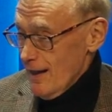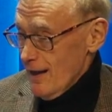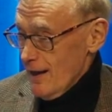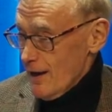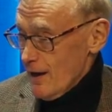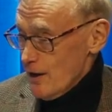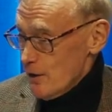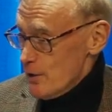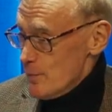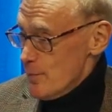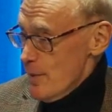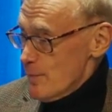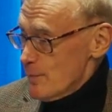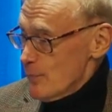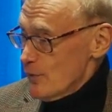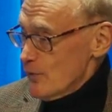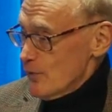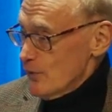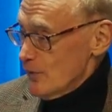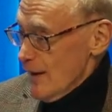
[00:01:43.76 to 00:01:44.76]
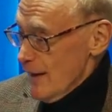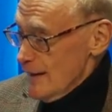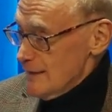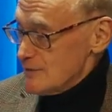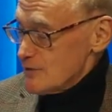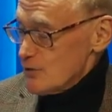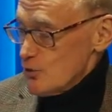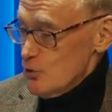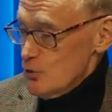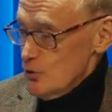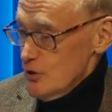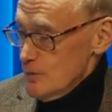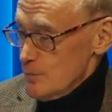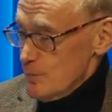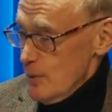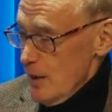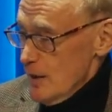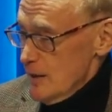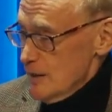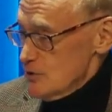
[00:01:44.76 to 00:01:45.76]
And I remember the late Ernie
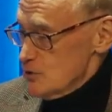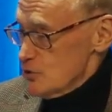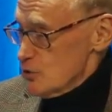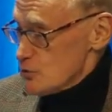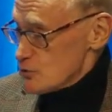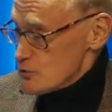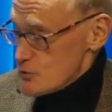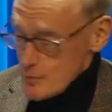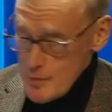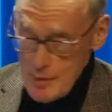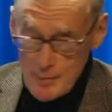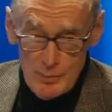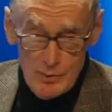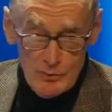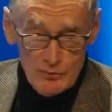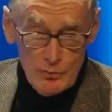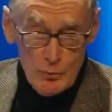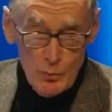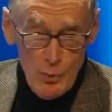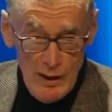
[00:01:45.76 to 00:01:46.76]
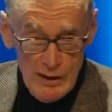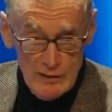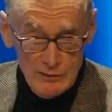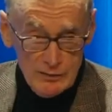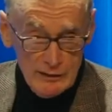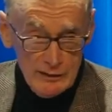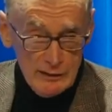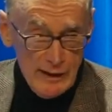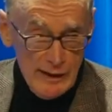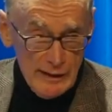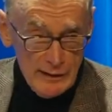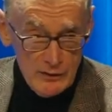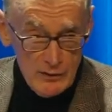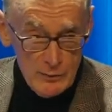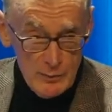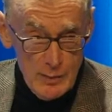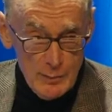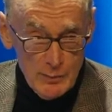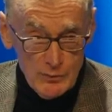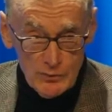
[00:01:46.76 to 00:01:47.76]
Page, who was the member for Waverley, later the
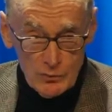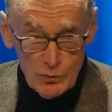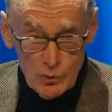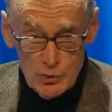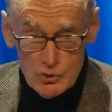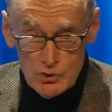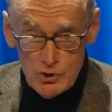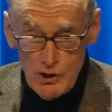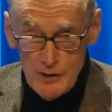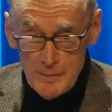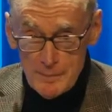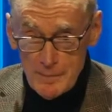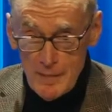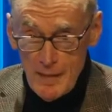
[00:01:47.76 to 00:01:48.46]
member for Coogee,